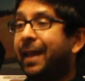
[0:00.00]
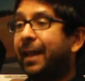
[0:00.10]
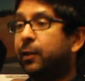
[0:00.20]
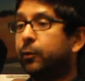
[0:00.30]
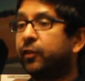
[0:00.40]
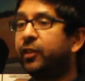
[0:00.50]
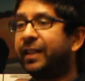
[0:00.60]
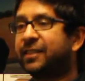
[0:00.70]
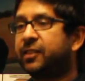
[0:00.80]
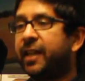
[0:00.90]
And over the
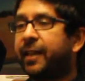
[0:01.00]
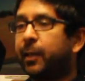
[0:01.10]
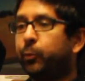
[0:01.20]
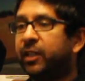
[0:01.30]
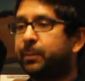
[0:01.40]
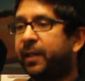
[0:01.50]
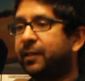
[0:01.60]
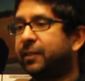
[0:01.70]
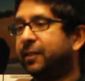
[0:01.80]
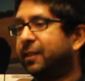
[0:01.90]
next decade, we
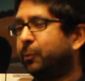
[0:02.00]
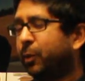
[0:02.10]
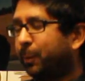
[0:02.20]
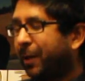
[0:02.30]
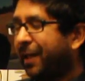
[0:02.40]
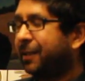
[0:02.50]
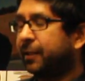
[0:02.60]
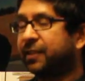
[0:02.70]
plan to